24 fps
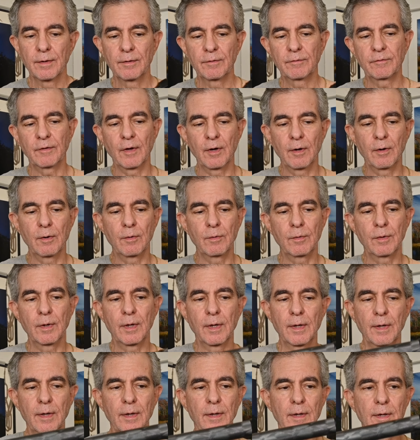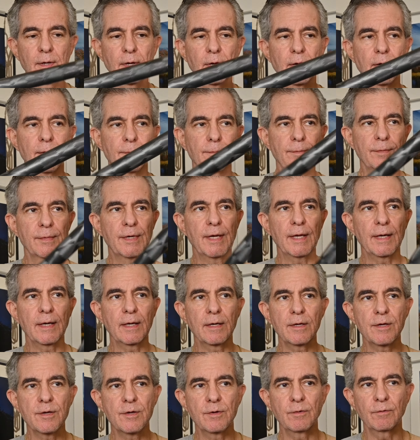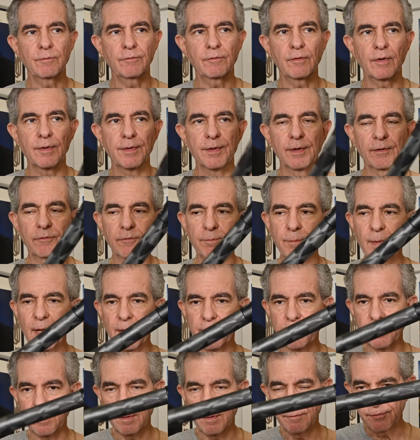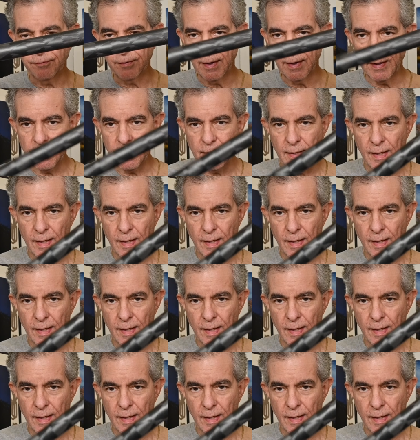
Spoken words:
So I'm getting used to this method of saying,